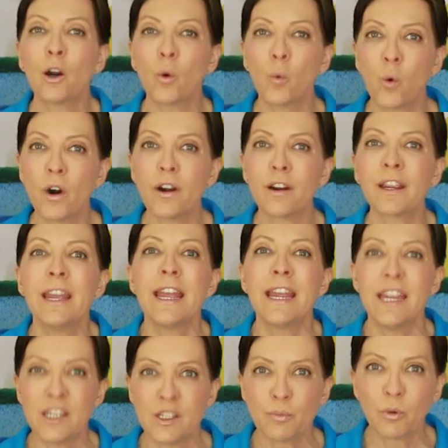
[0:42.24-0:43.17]
their work
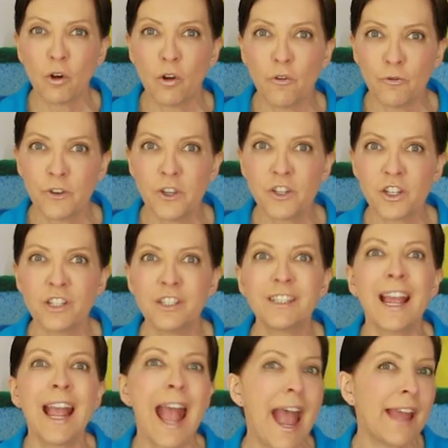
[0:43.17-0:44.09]
is
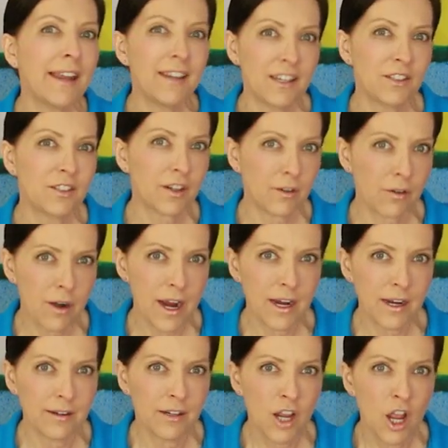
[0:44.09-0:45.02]
proficient and it's
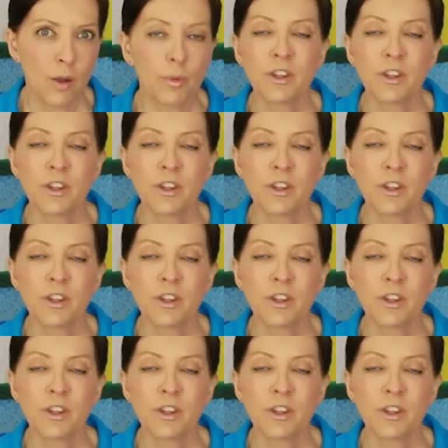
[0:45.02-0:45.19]
great.